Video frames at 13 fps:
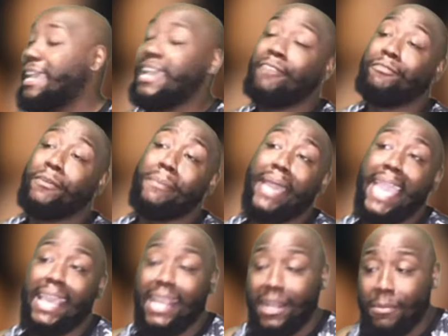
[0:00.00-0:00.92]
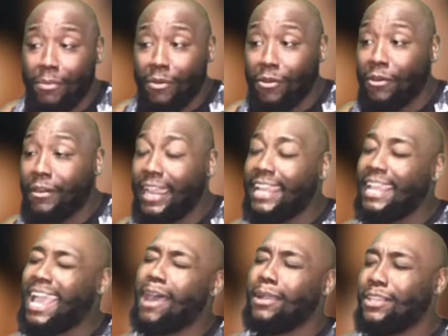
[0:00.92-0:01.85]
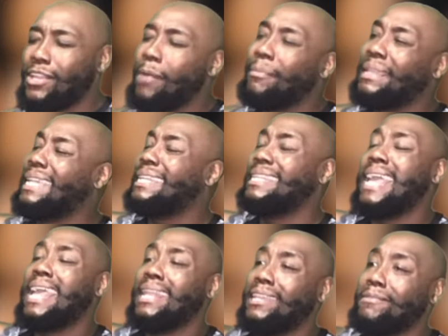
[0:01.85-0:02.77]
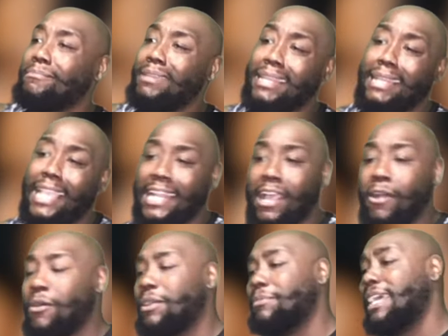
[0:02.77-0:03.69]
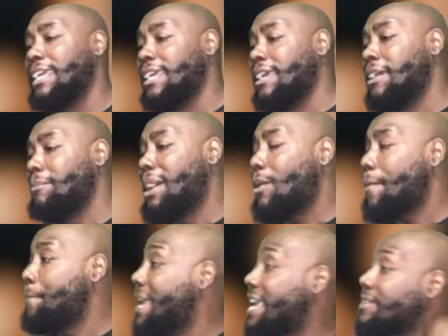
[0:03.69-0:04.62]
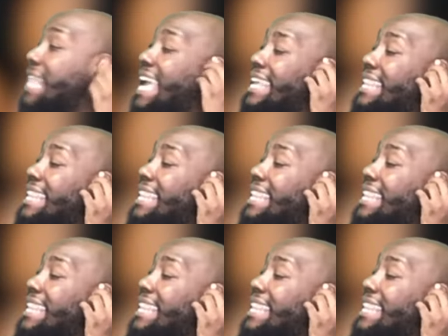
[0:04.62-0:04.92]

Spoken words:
heifer mad at Amora. And you know, I'm gonna get to that a little bit later. But what pissed, like